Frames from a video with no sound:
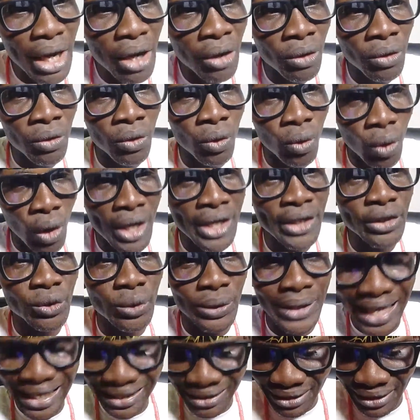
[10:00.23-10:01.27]
we now go
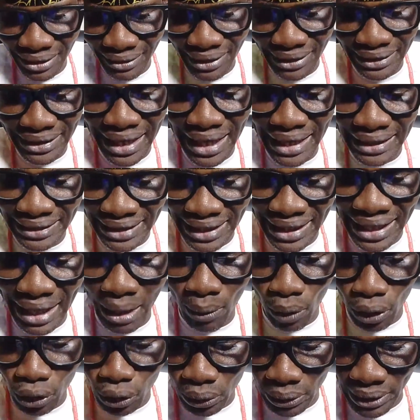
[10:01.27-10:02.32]
into that secret that I
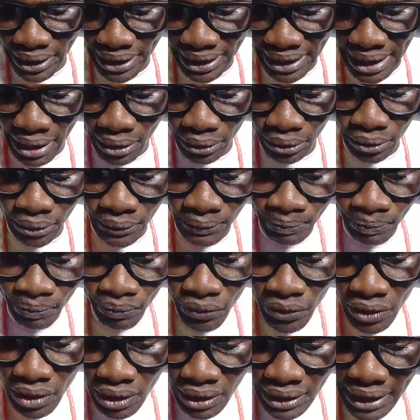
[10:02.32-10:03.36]
said I want to leak out.
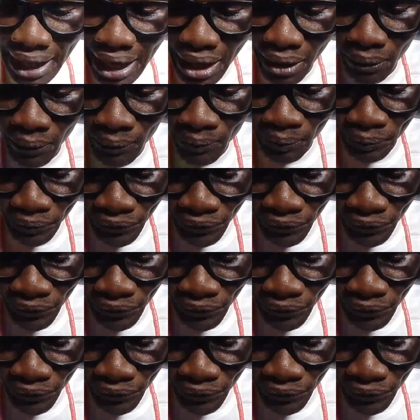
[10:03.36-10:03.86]
Now,